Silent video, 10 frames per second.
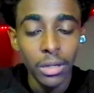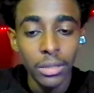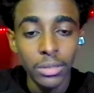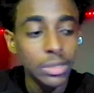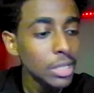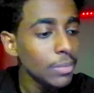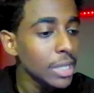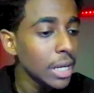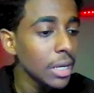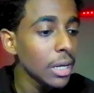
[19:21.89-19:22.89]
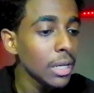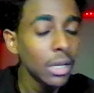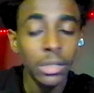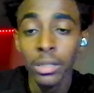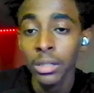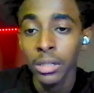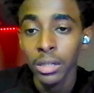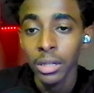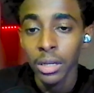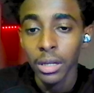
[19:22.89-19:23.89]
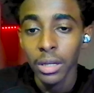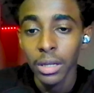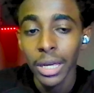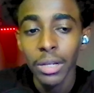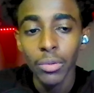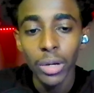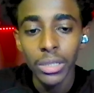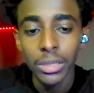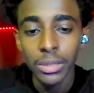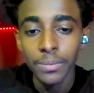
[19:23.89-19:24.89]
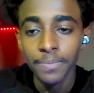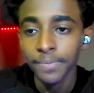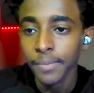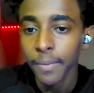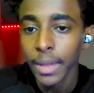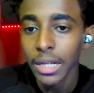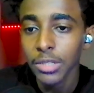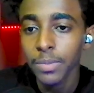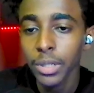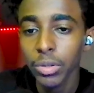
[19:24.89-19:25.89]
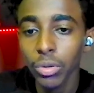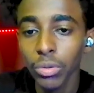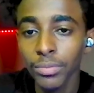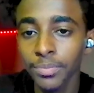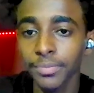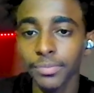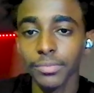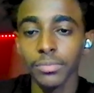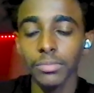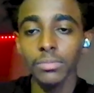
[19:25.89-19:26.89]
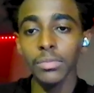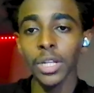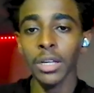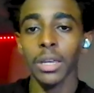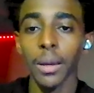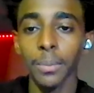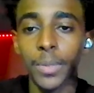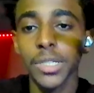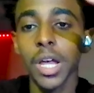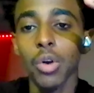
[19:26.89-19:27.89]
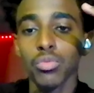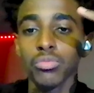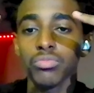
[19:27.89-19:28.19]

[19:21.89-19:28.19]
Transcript: Stream in Naragalen. Anyways, it's been cool. Yeah, peace out.